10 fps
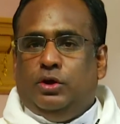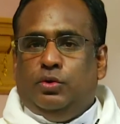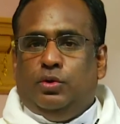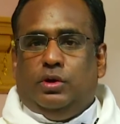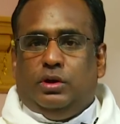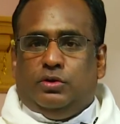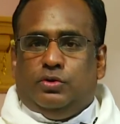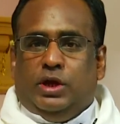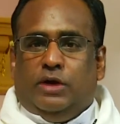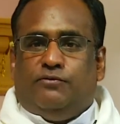tune
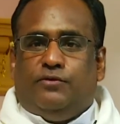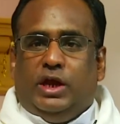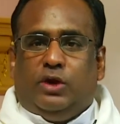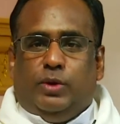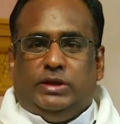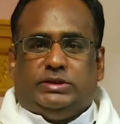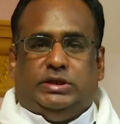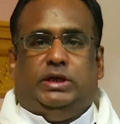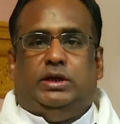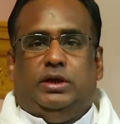to the frequency